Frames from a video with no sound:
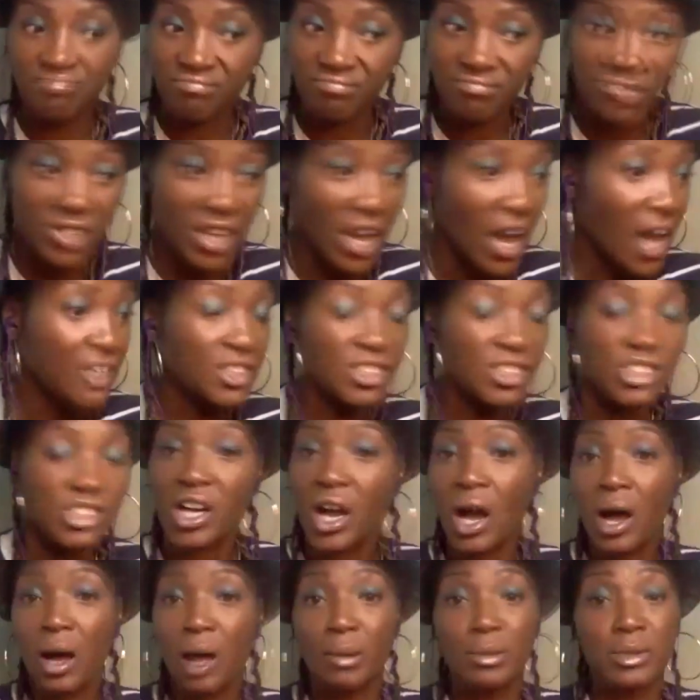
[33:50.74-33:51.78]
got
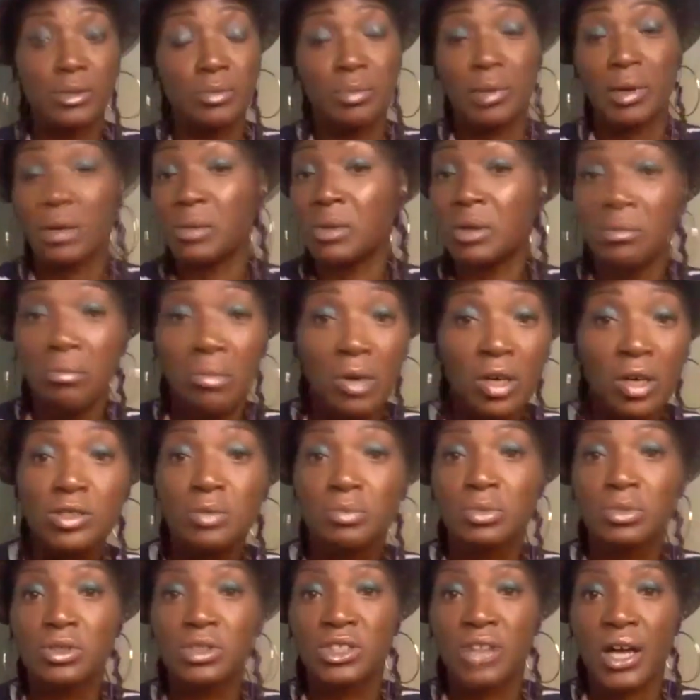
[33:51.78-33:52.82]
jobs, maybe
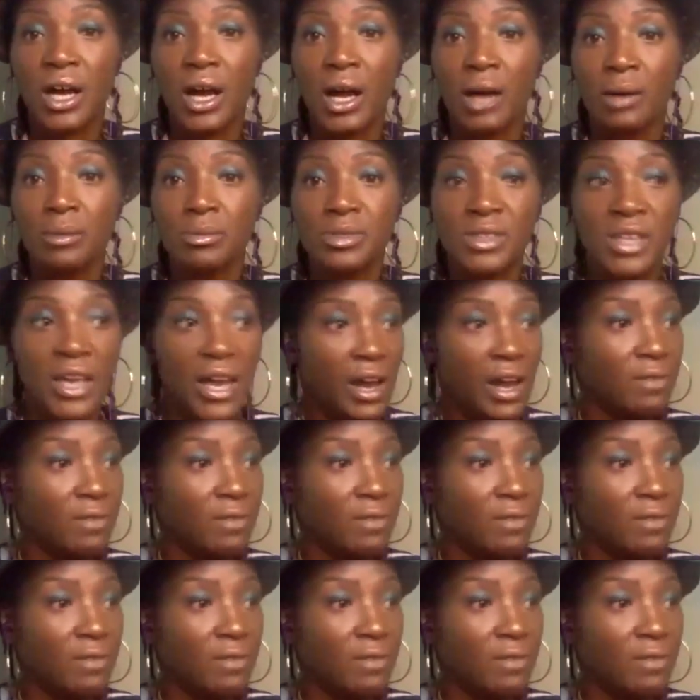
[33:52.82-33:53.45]
multiple jobs, have